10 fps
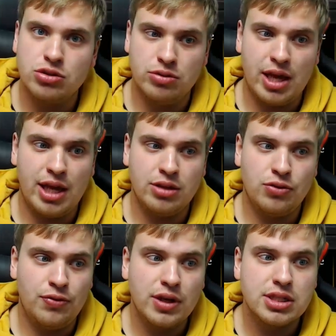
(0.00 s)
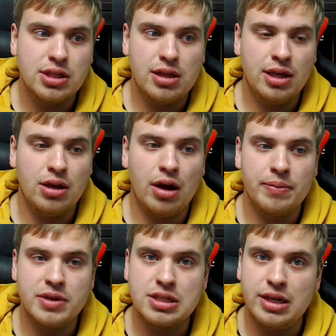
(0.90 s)
they to fix it they
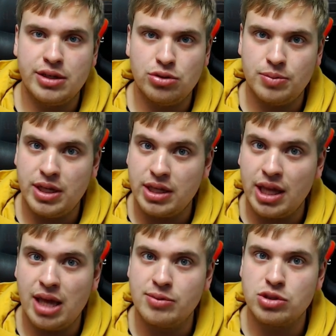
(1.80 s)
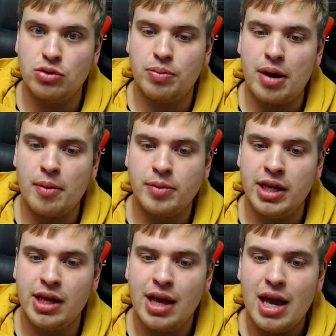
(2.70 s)
obviously need to update the game so probably
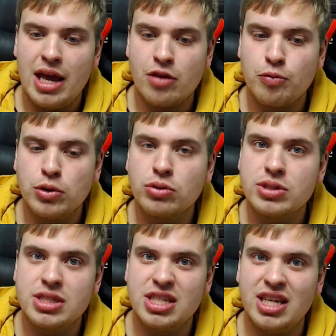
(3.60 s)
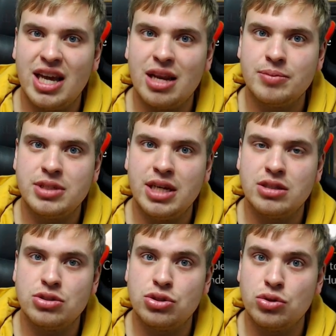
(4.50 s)
if we don't see an update
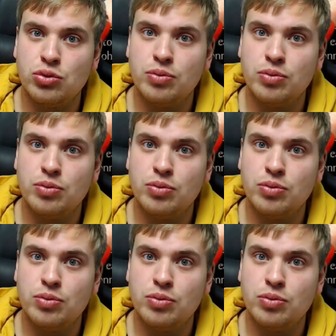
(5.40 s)
soon